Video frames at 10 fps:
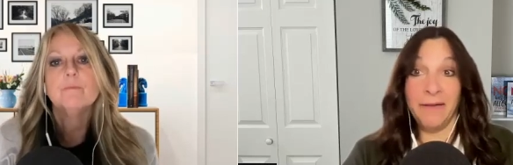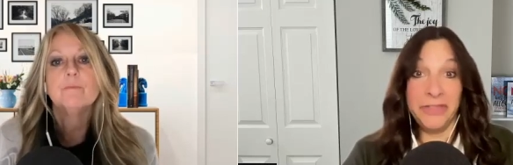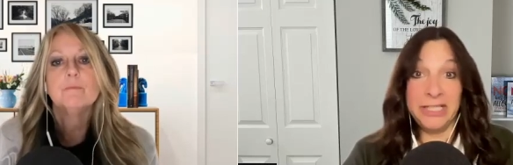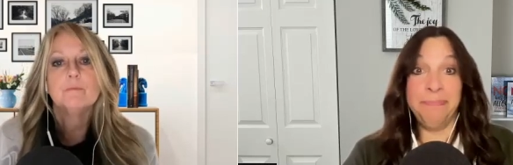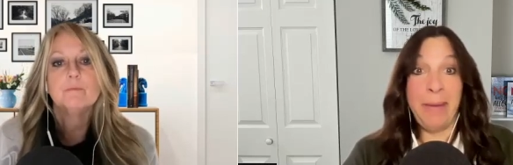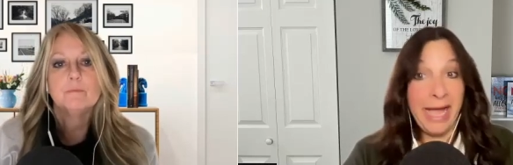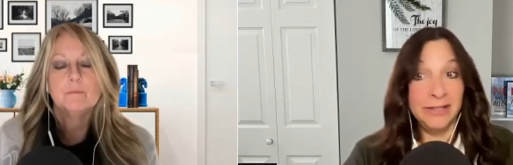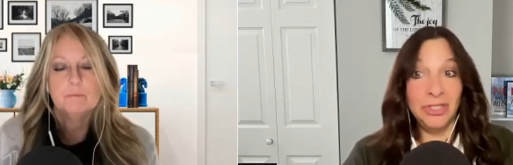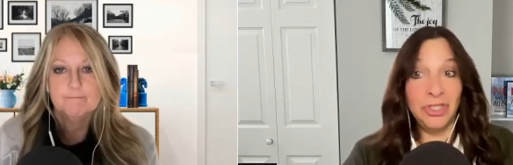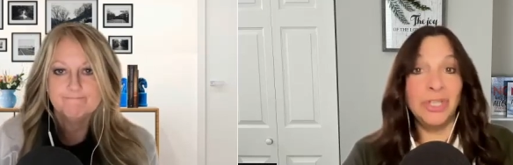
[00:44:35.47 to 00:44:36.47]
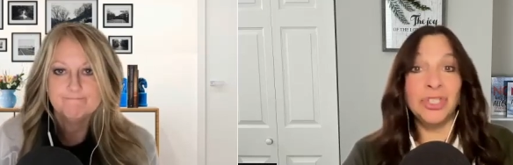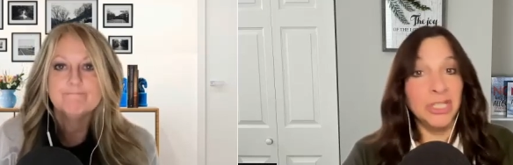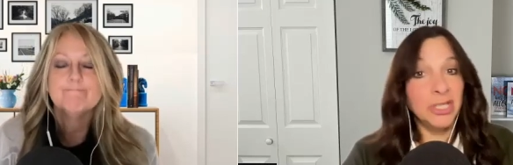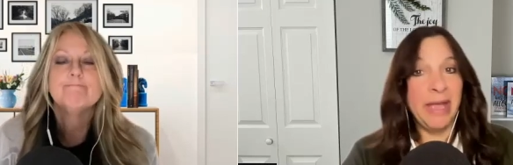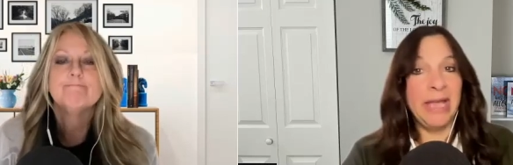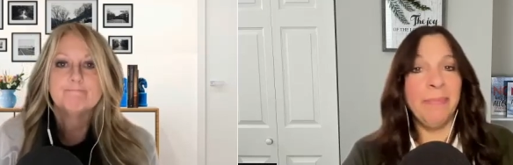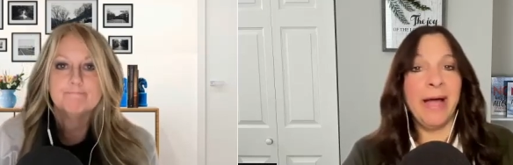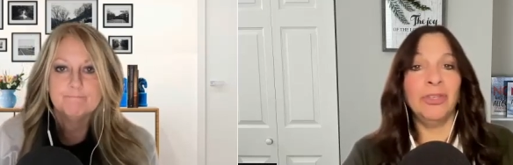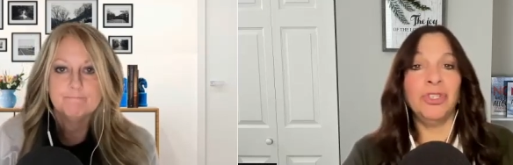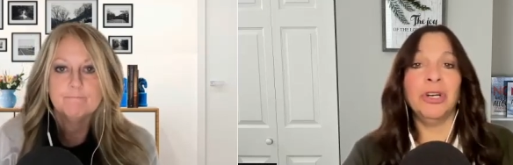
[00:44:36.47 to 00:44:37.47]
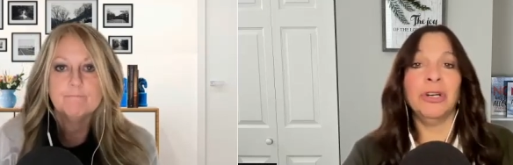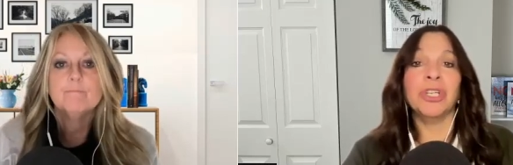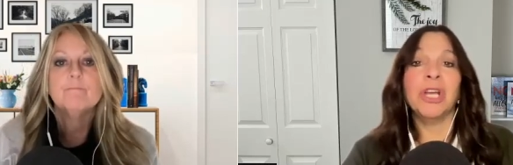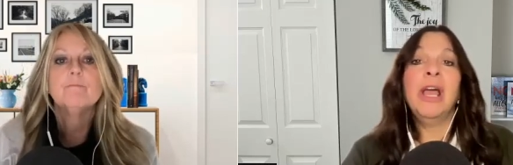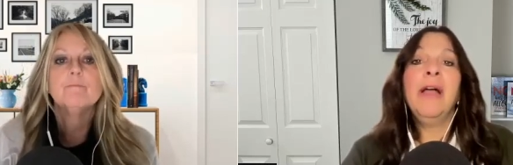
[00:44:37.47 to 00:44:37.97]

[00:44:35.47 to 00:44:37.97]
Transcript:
Speaker 1: of these bad decisions made by the church.